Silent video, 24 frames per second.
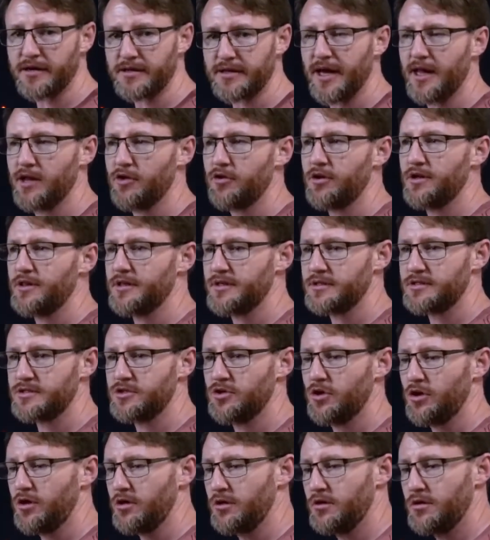gallery that's
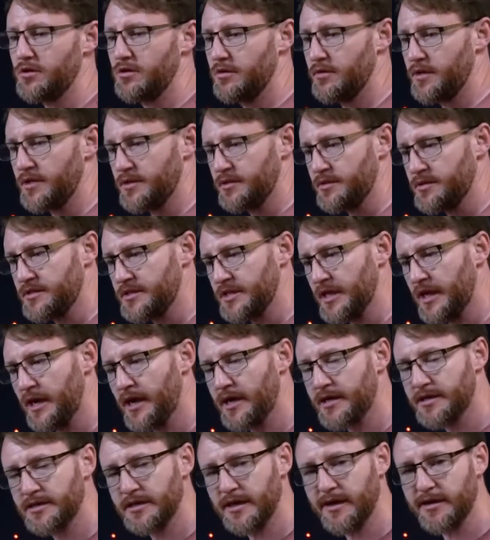not in dark
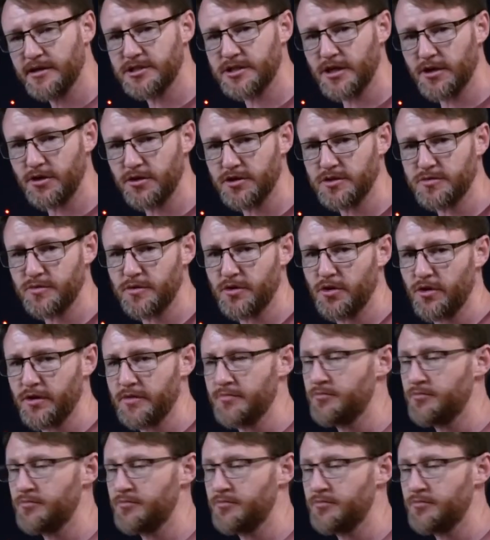shadows but not in